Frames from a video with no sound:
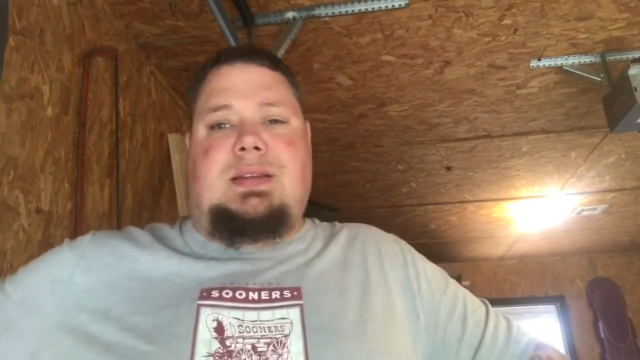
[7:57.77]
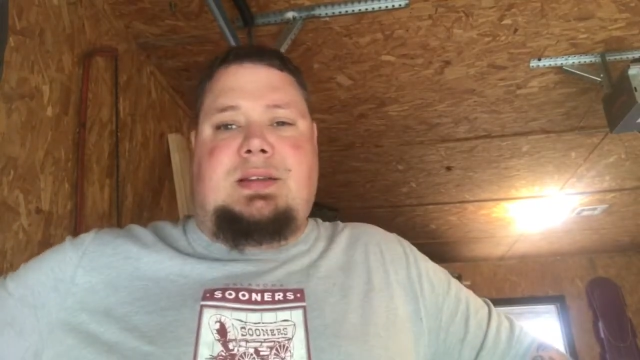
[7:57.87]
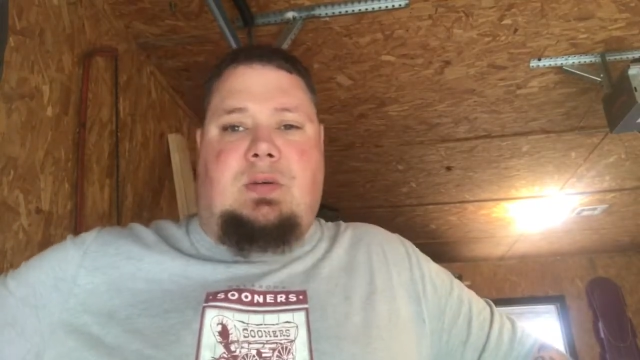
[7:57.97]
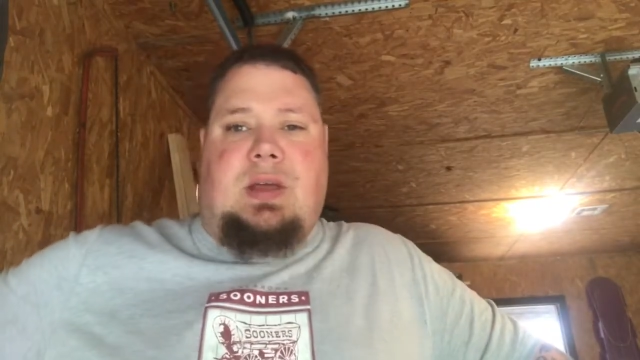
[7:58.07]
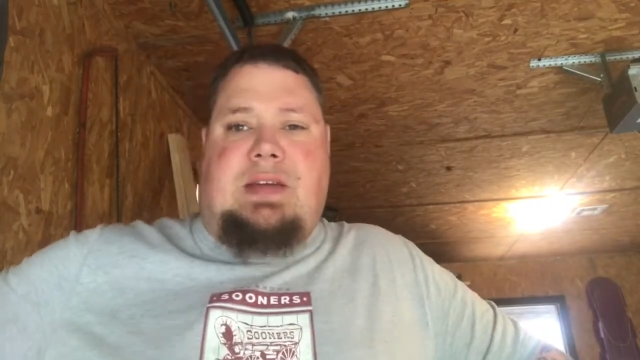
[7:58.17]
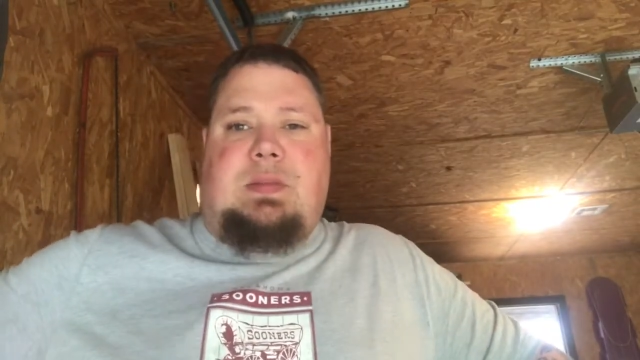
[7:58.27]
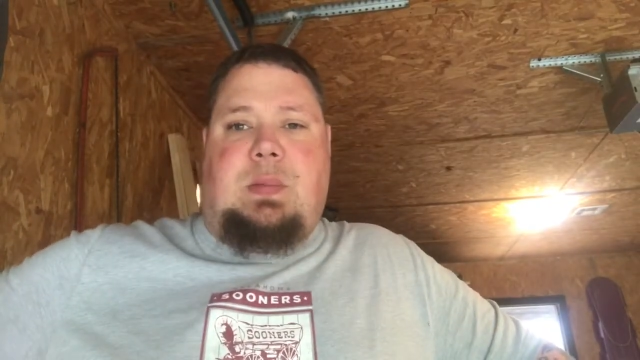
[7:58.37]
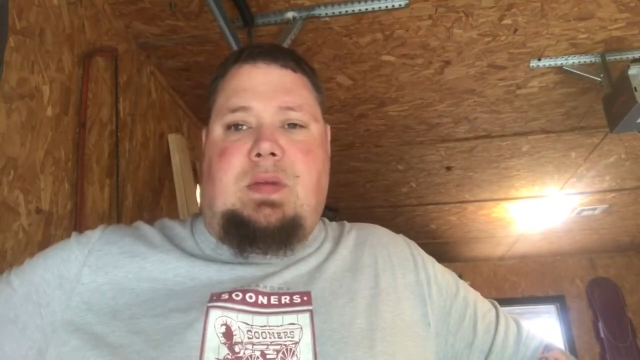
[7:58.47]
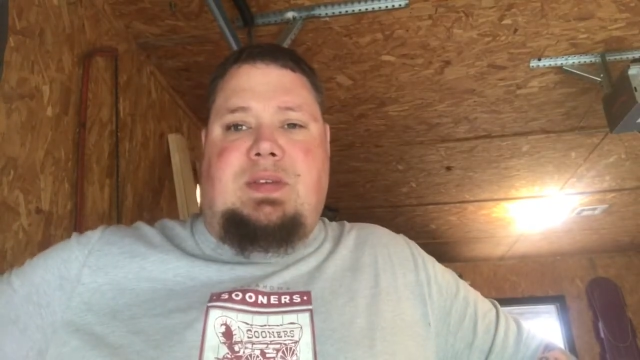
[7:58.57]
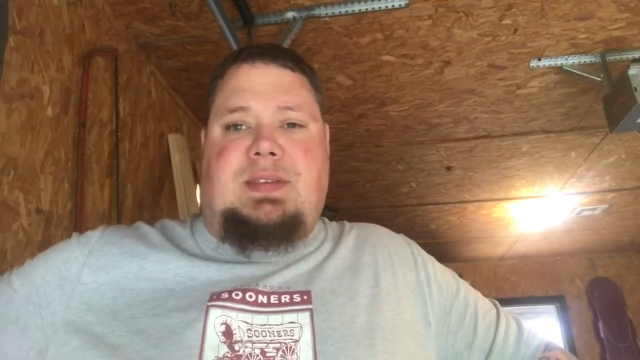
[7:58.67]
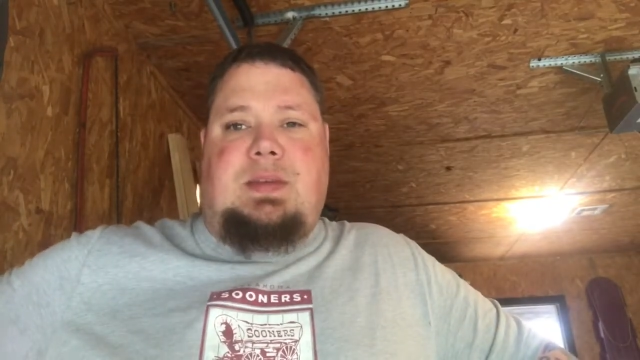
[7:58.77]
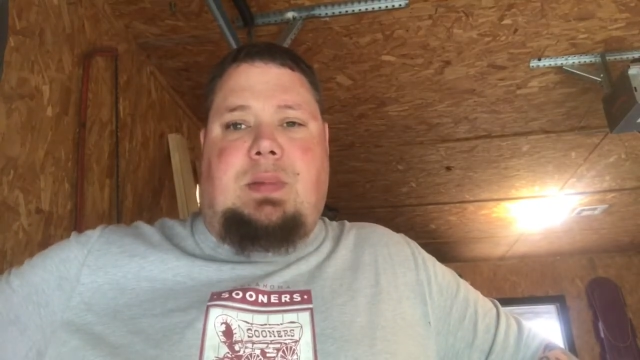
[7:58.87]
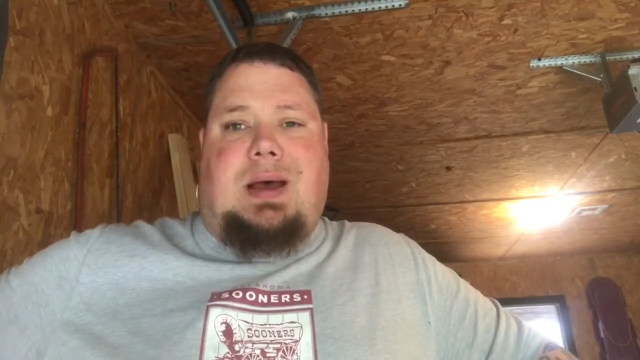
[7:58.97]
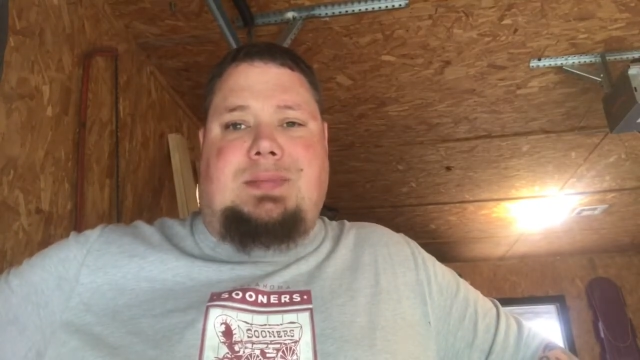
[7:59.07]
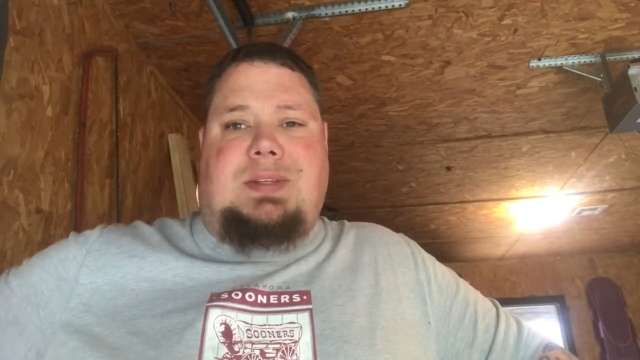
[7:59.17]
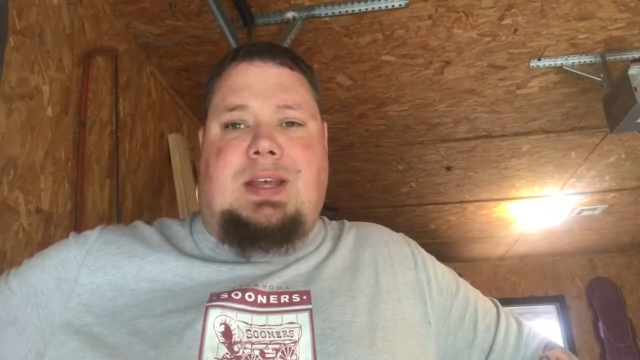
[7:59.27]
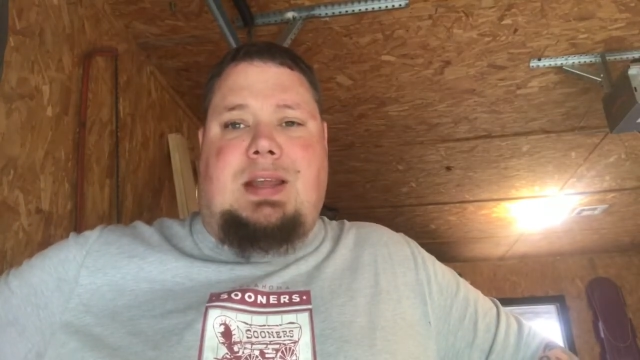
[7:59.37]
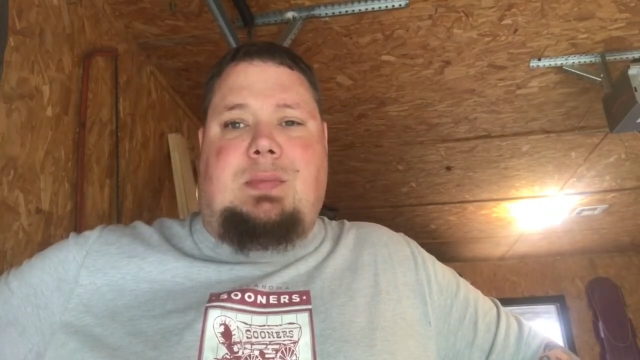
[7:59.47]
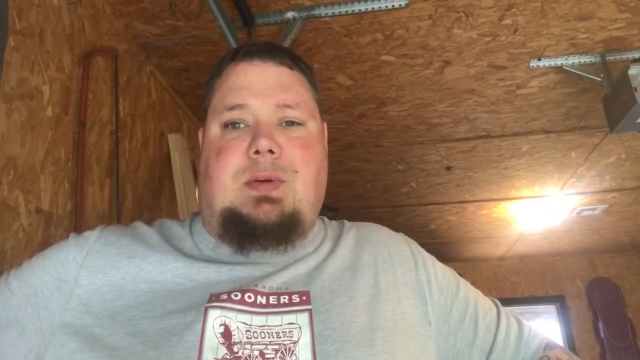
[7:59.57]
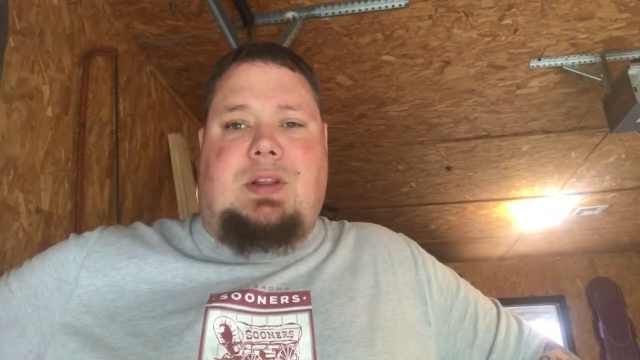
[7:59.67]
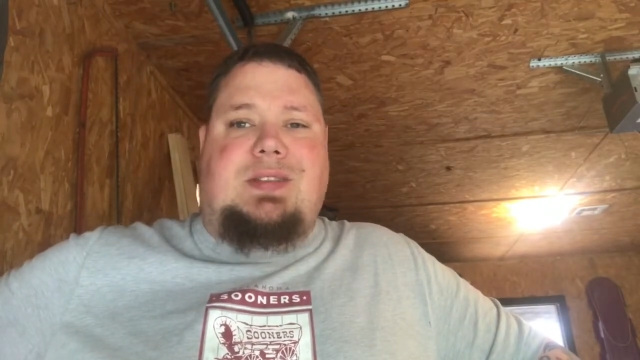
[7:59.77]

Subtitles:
I don't have the PVC pipe today to put